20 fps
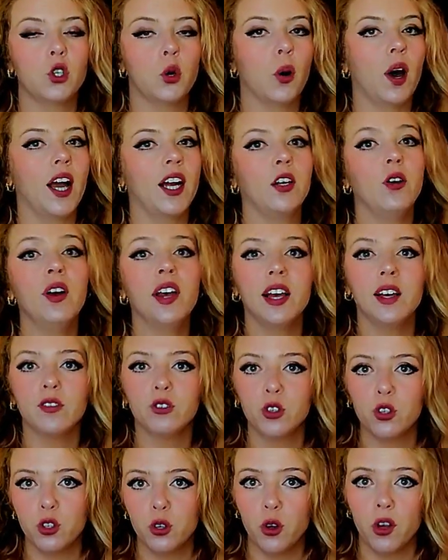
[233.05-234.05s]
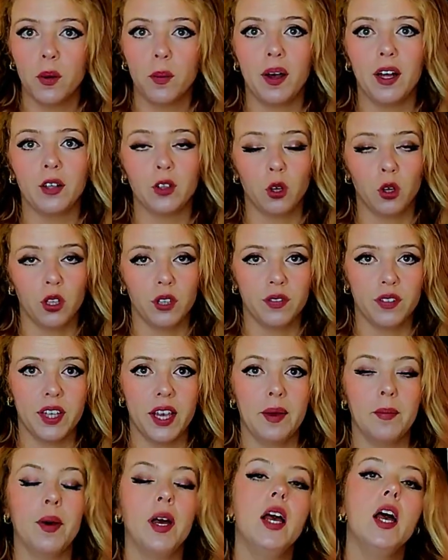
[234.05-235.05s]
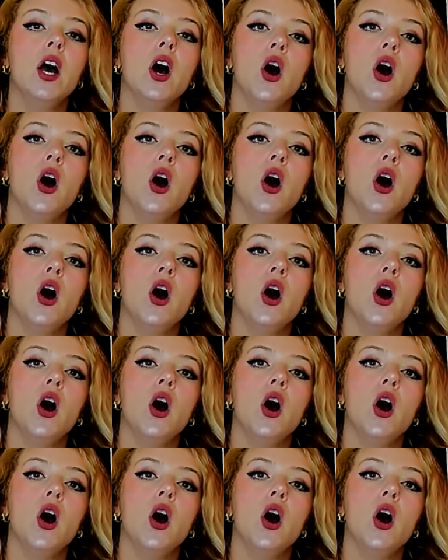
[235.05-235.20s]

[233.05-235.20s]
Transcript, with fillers: so I don't have to talk about all of them.